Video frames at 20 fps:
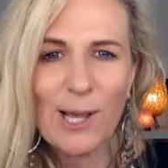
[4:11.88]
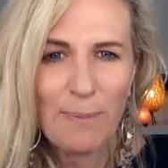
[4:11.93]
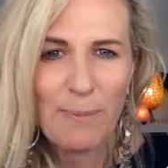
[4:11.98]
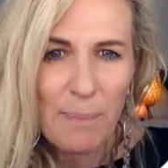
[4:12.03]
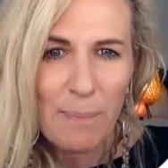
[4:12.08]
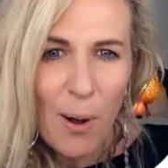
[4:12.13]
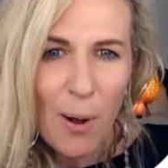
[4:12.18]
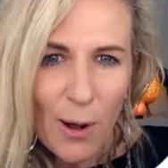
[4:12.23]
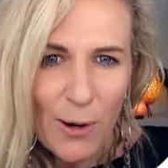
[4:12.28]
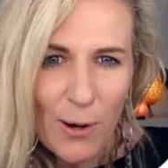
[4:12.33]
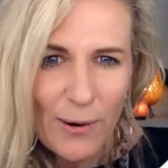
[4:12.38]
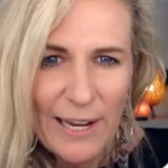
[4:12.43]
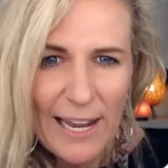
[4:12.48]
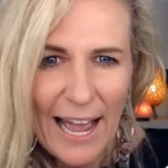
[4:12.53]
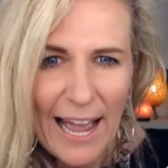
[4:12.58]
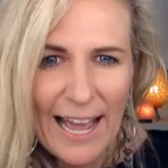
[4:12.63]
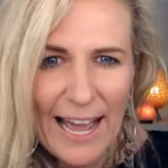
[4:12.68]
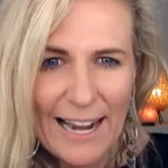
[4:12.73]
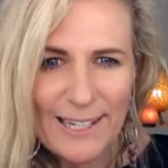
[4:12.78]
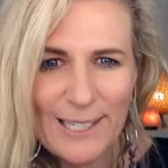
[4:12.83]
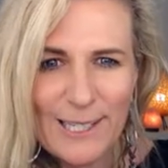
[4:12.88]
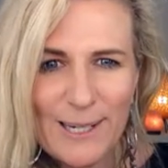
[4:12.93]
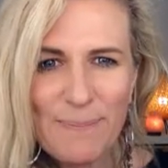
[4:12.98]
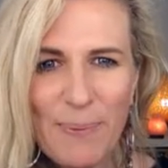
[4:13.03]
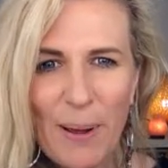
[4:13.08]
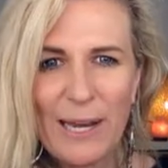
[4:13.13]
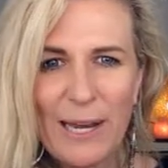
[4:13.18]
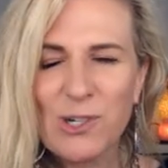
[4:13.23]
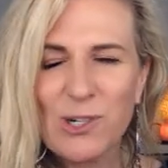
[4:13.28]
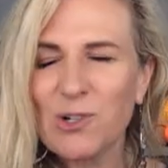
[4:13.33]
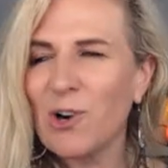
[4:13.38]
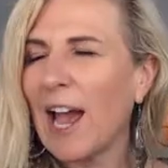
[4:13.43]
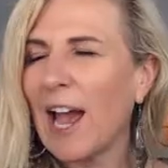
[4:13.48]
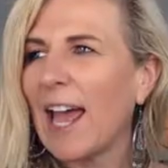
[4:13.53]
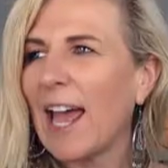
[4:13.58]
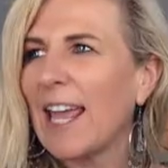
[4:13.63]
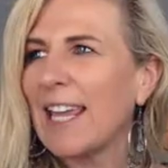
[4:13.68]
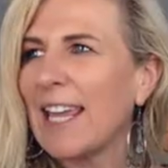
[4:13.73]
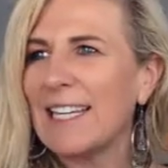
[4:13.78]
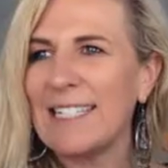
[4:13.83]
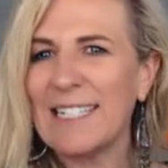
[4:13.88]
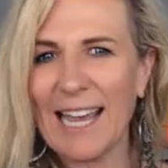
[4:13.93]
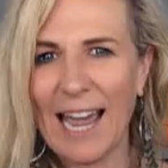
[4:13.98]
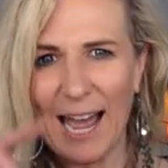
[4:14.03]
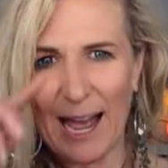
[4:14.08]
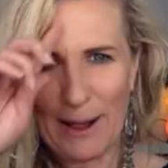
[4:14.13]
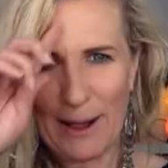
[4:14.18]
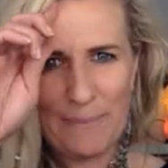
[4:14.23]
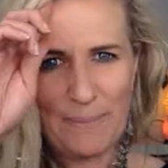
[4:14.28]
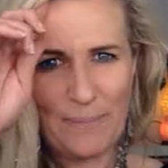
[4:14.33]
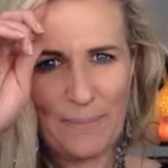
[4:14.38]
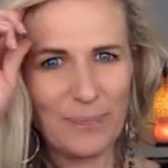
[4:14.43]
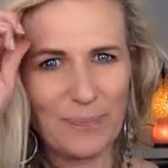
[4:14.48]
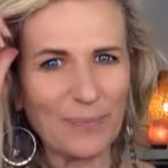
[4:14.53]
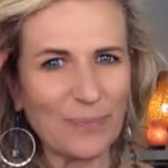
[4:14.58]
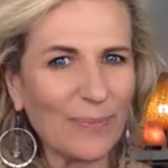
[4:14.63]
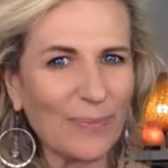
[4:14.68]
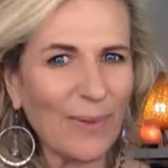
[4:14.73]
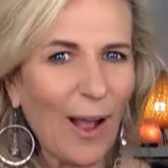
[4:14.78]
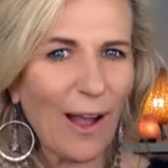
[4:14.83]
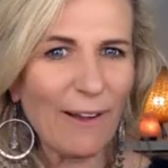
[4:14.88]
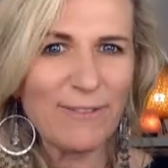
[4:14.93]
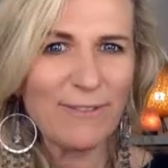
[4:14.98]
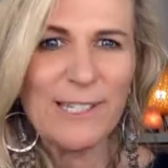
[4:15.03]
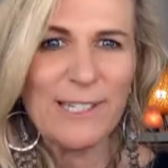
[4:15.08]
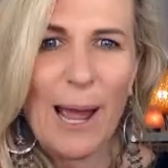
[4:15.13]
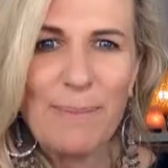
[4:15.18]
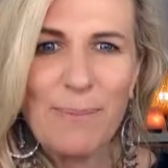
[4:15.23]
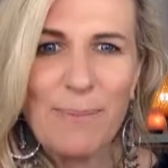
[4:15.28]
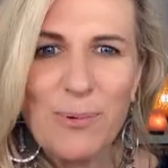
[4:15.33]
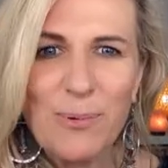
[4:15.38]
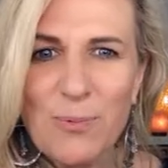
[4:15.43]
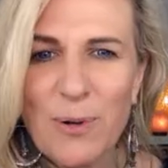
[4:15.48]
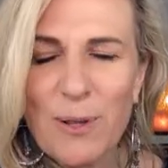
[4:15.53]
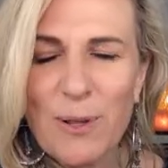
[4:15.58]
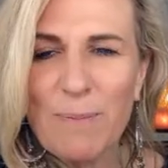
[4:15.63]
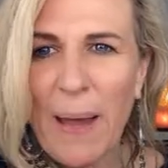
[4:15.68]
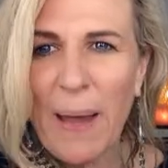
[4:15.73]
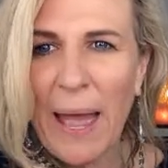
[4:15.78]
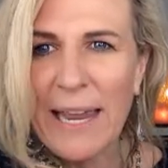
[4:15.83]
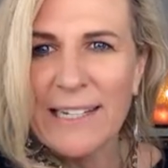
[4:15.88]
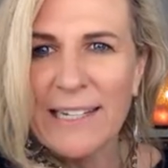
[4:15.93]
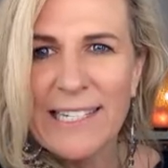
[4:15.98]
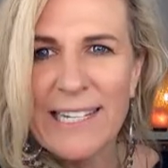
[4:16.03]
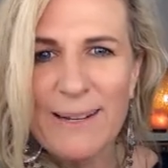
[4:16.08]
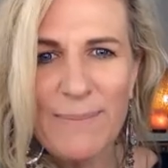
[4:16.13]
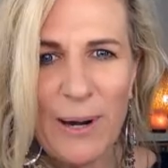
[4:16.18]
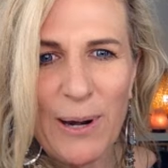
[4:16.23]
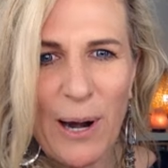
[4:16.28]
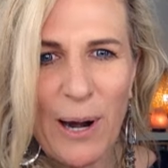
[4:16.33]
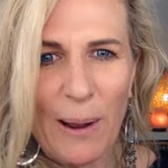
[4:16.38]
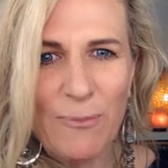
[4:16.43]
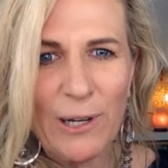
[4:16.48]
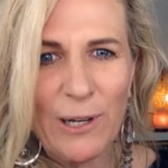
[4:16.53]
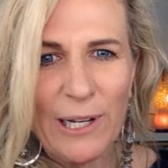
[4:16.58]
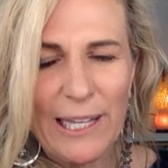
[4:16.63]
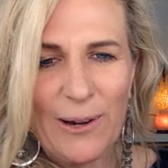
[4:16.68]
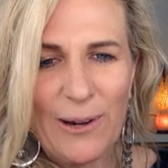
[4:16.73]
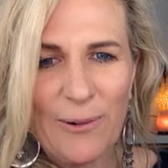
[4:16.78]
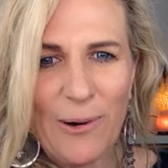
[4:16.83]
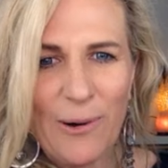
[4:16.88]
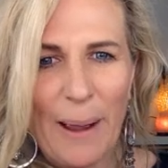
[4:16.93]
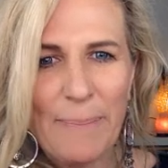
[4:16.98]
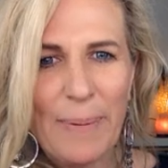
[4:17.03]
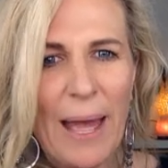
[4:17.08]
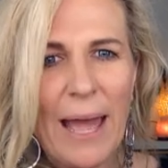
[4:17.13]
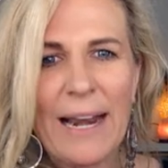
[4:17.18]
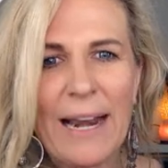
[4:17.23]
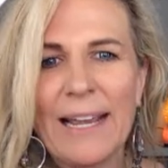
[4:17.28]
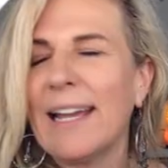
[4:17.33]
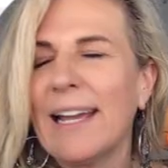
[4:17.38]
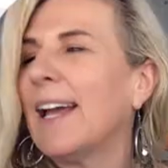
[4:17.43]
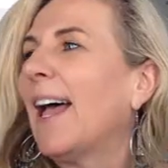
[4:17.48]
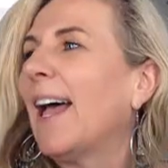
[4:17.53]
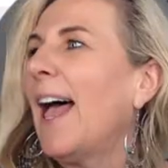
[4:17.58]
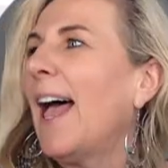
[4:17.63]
I'm a pottery artist by trade. I've dabbled with painting, but I'm really crap at it.